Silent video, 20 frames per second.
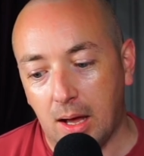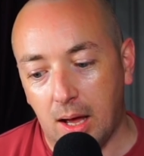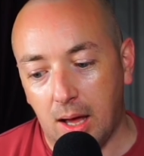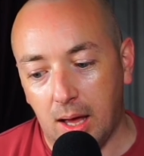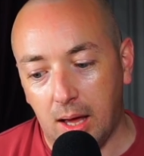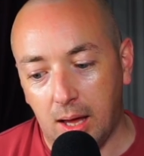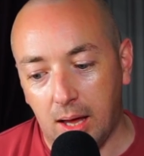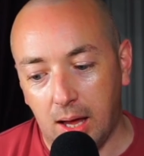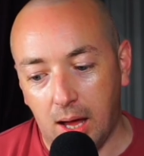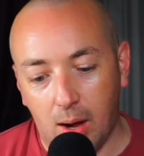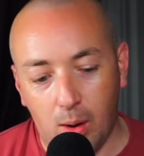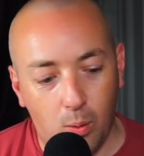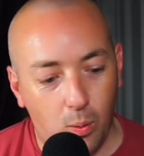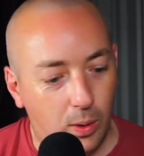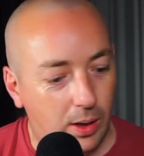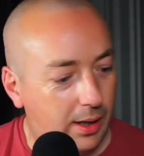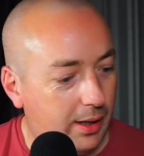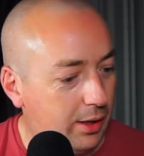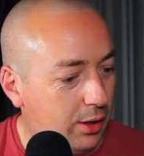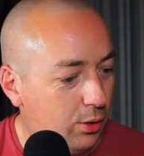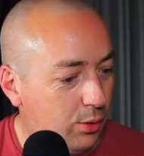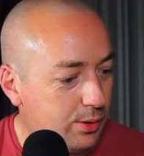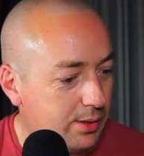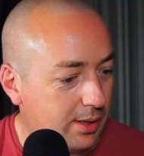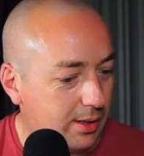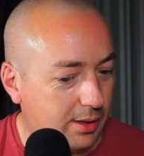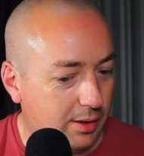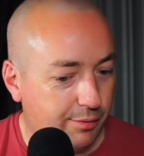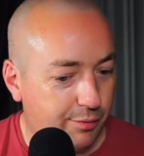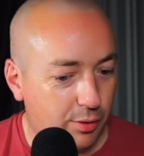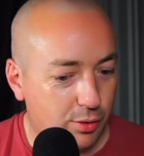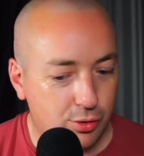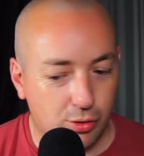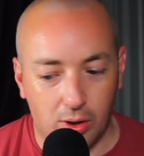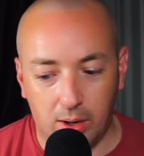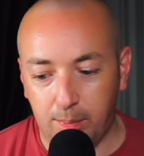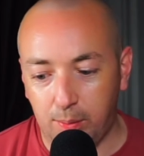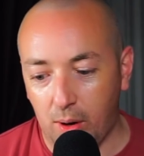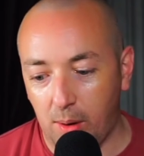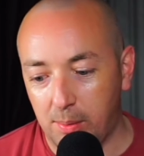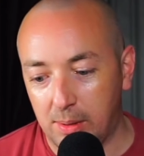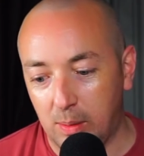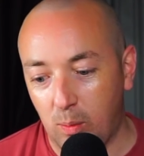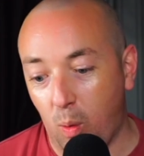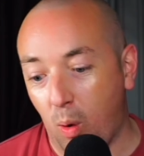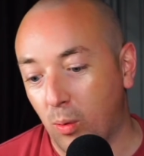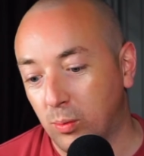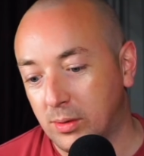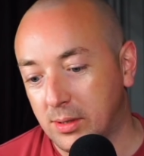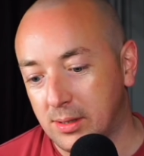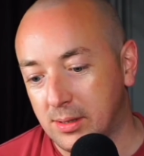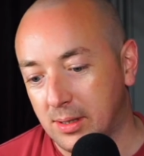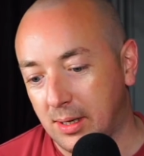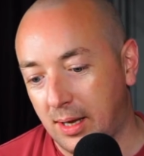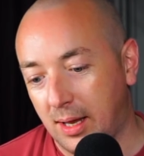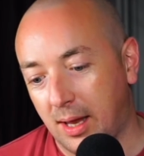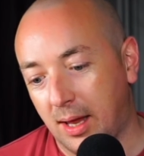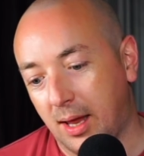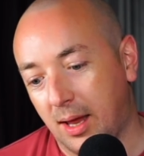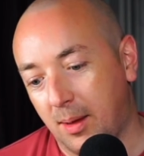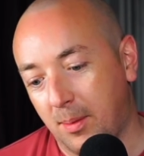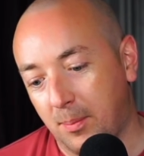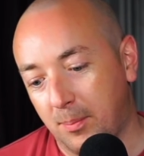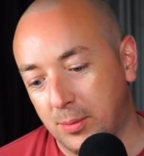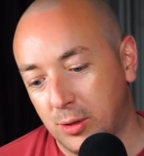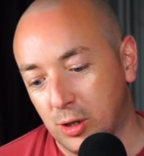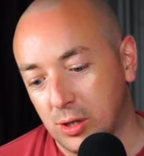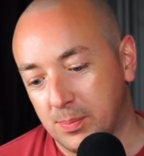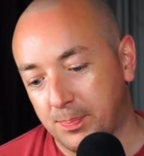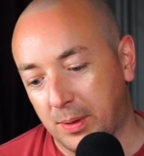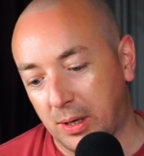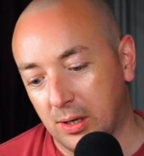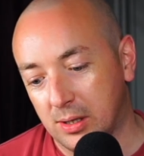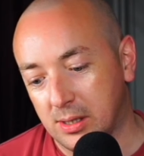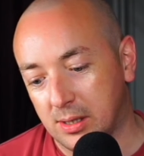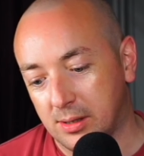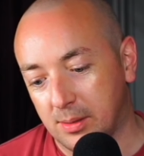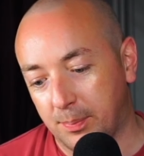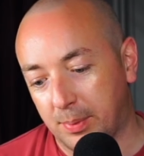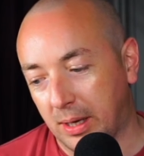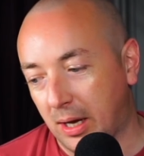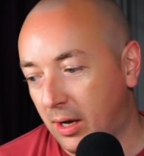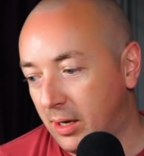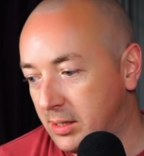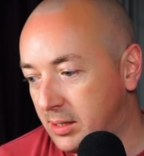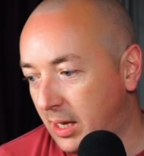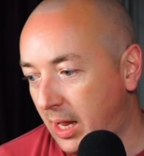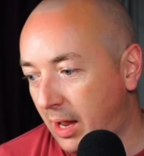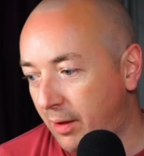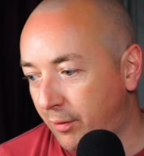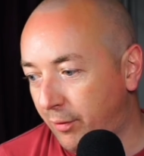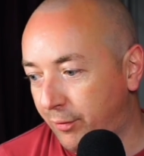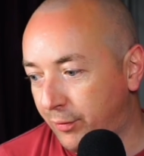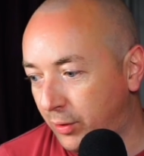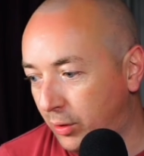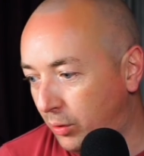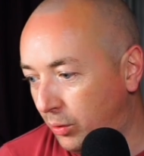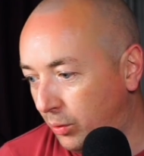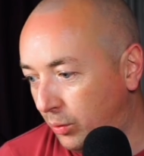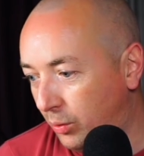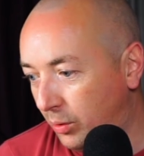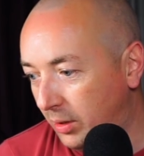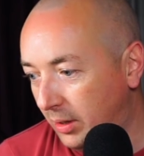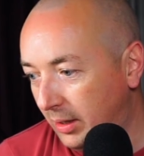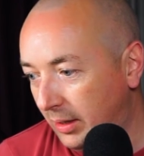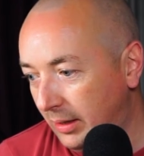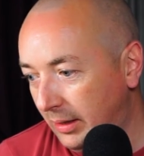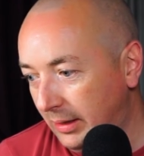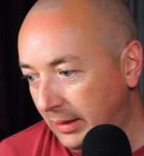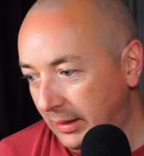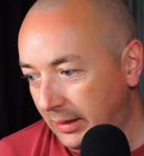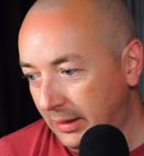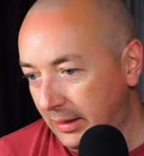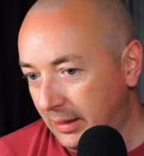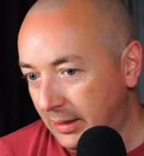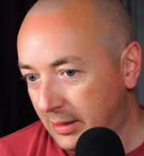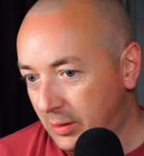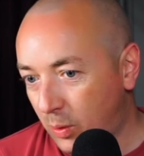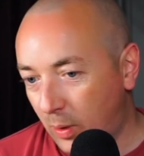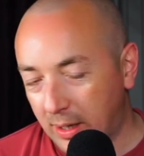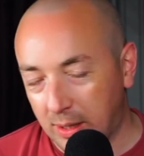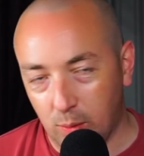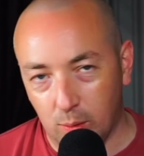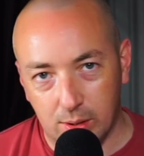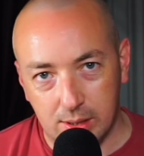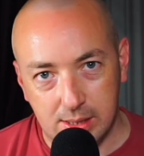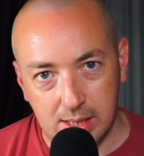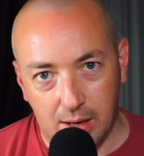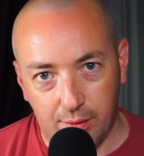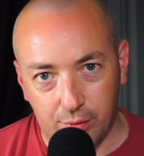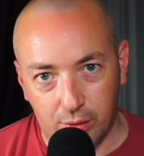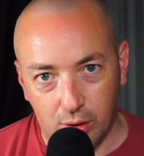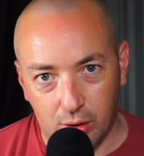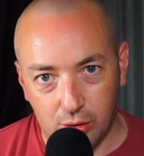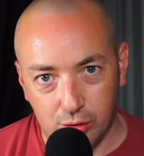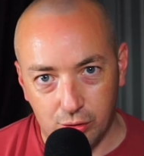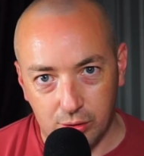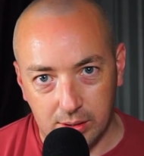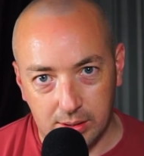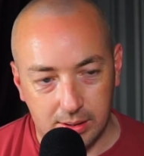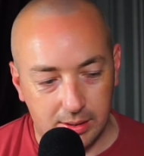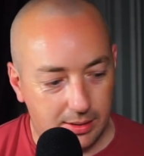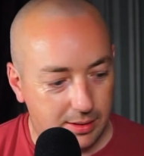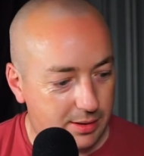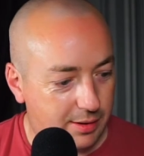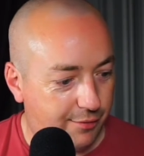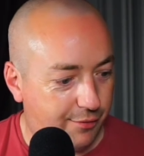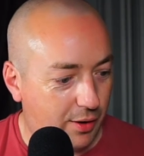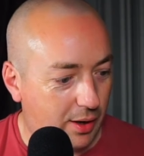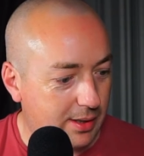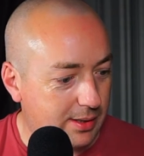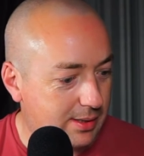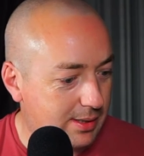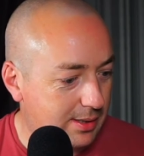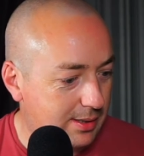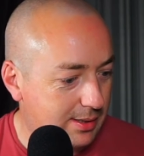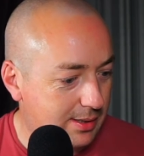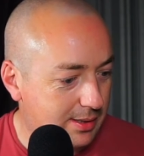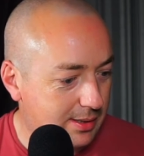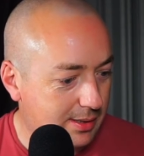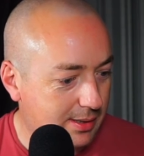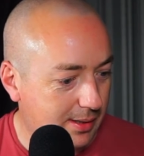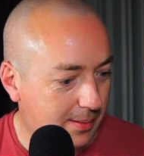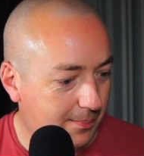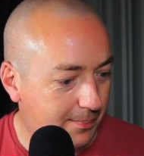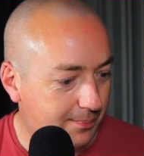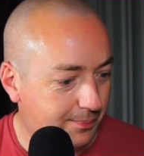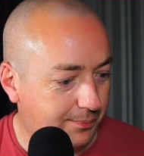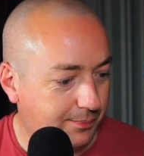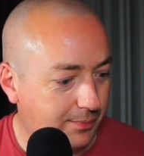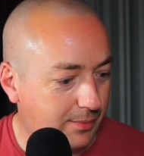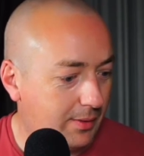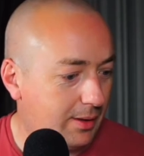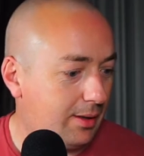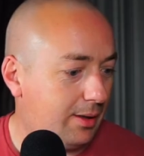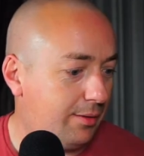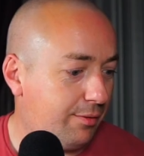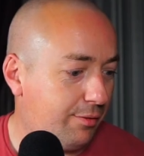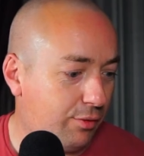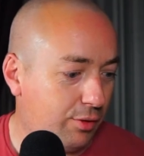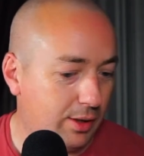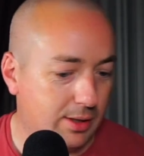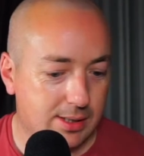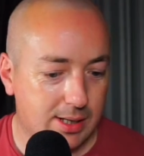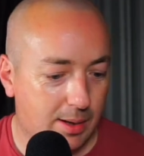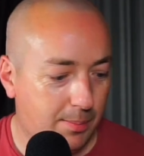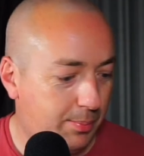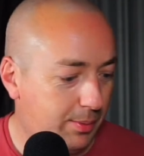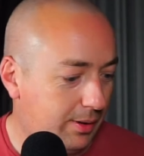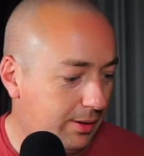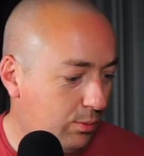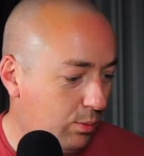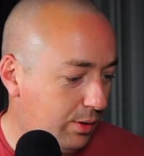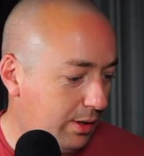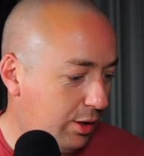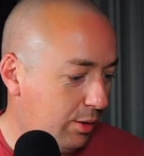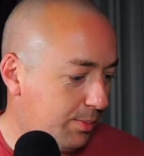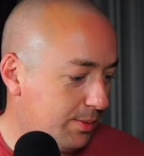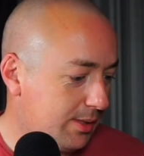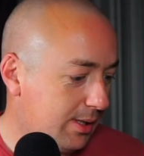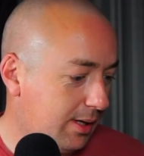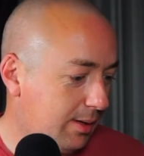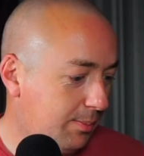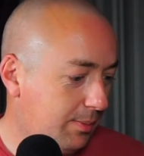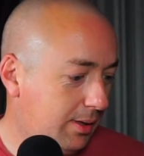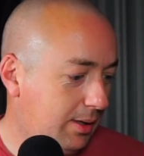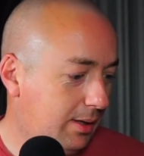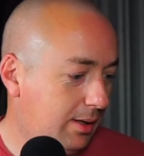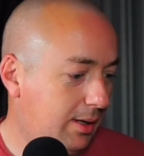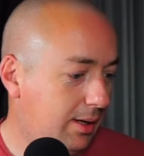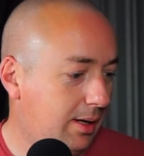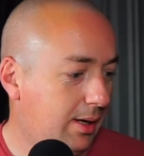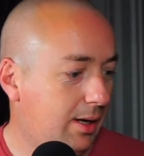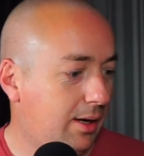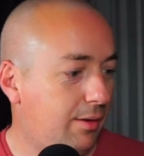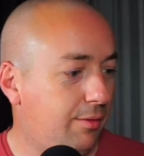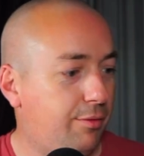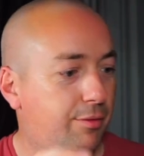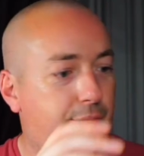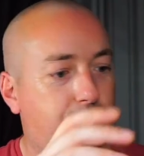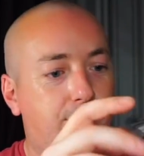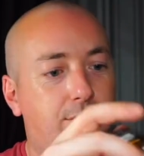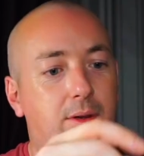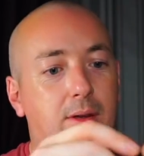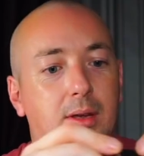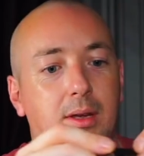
Will I use it in the future? I probably won't, just because I have a few 21700 devices. For example, the one here beside me, I have